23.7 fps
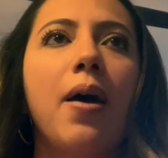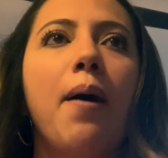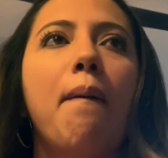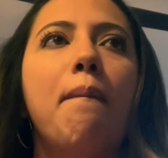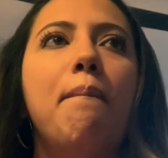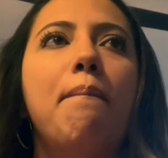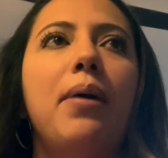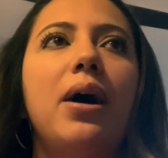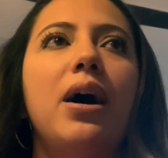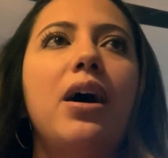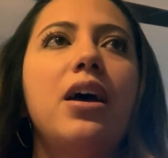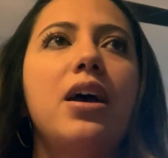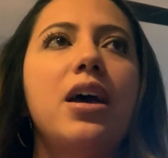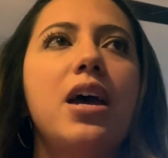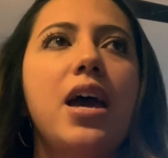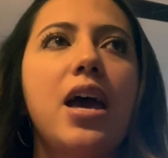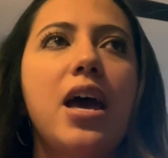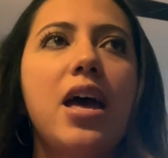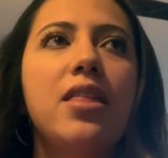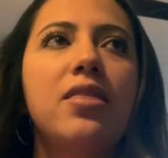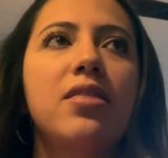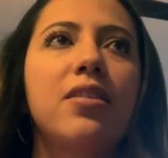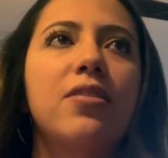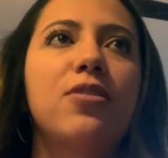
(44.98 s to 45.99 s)
But
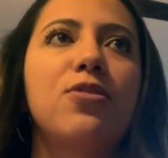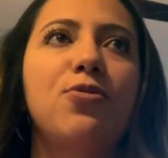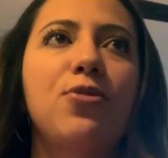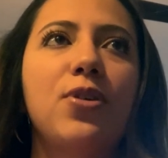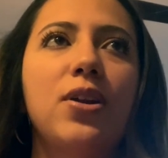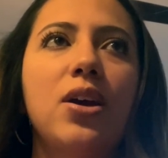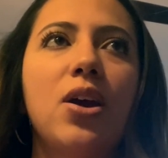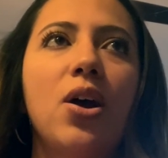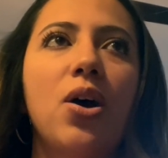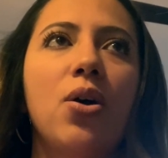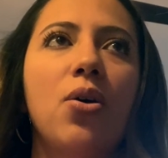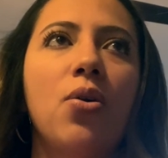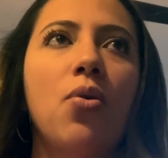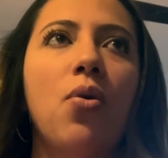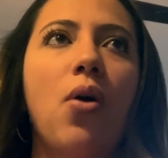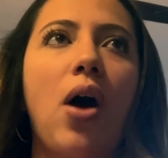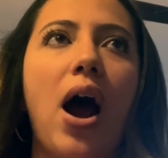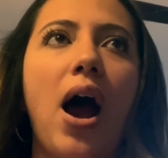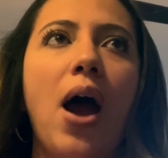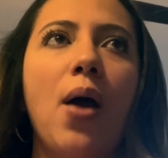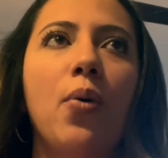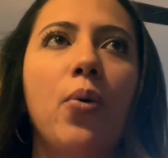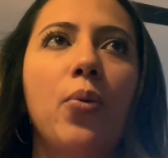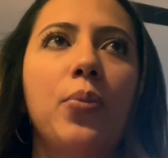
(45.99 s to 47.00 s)
in this video,
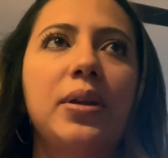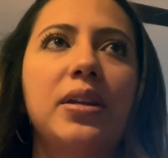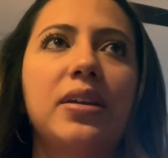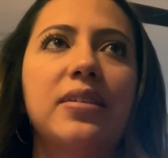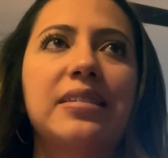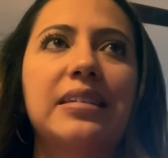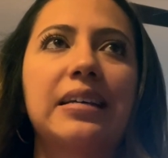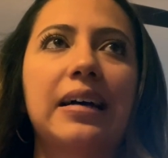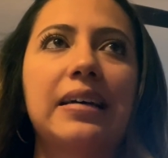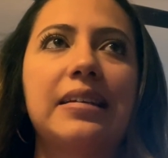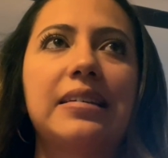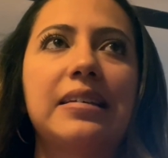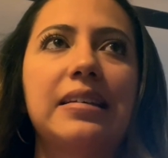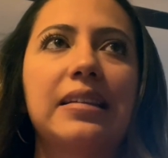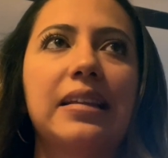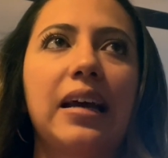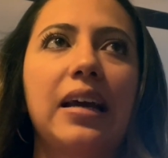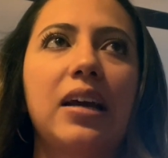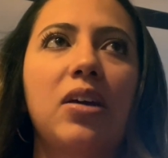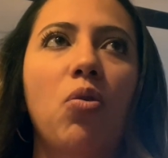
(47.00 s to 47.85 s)
I will be discussing